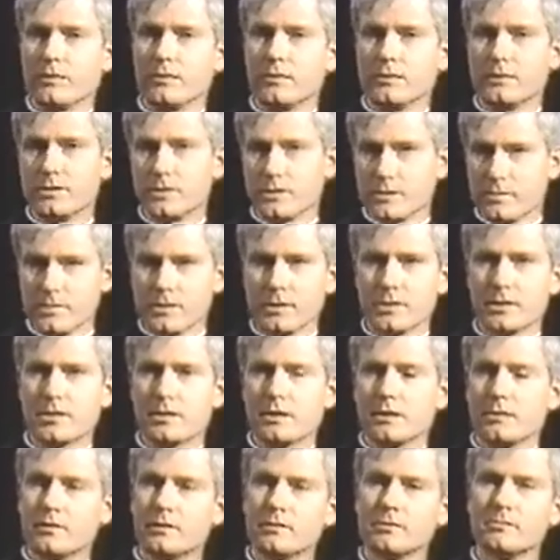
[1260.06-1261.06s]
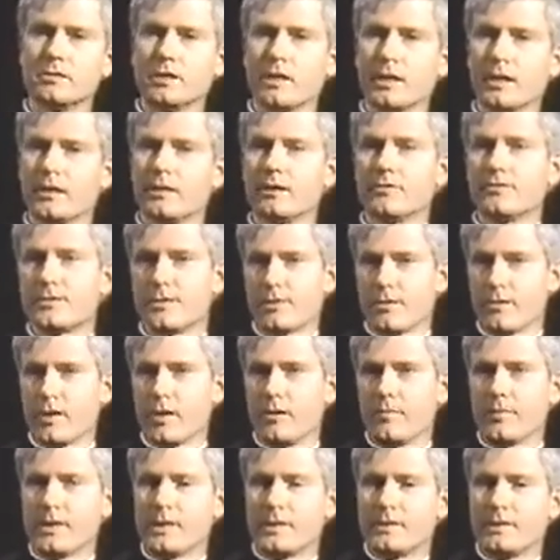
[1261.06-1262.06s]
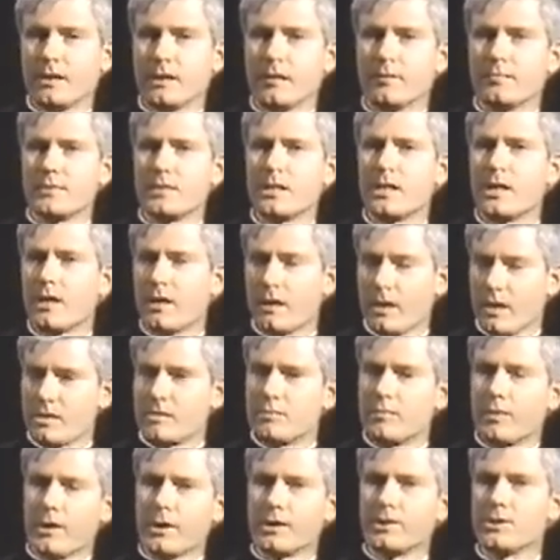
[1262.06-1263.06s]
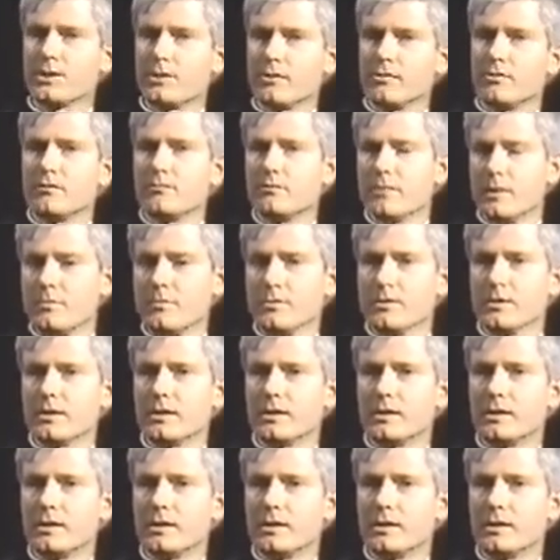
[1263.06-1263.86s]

did you do this? Did you do that? If so, how many times?" As well as you can remember.